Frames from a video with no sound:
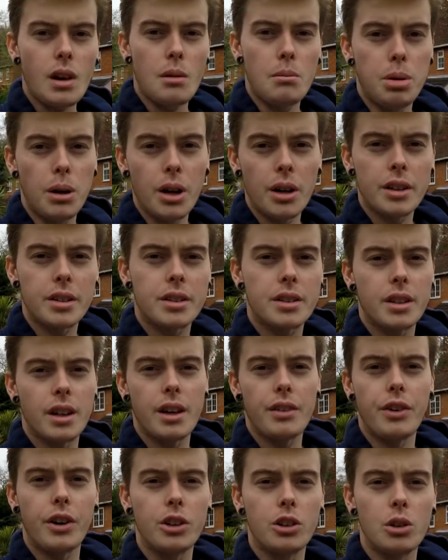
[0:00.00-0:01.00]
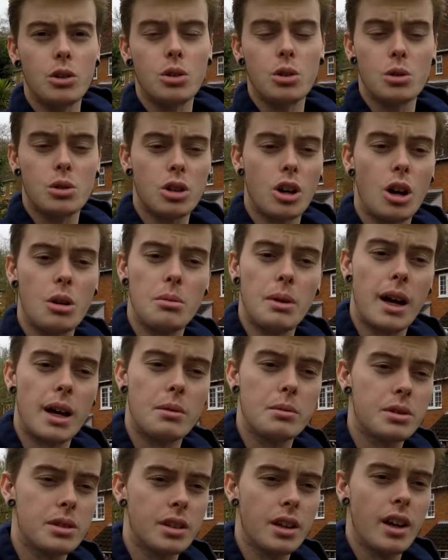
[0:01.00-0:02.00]
Plus, if I do a time
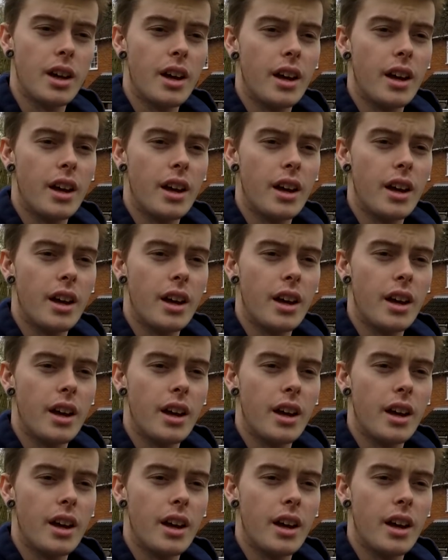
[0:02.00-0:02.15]
lapse,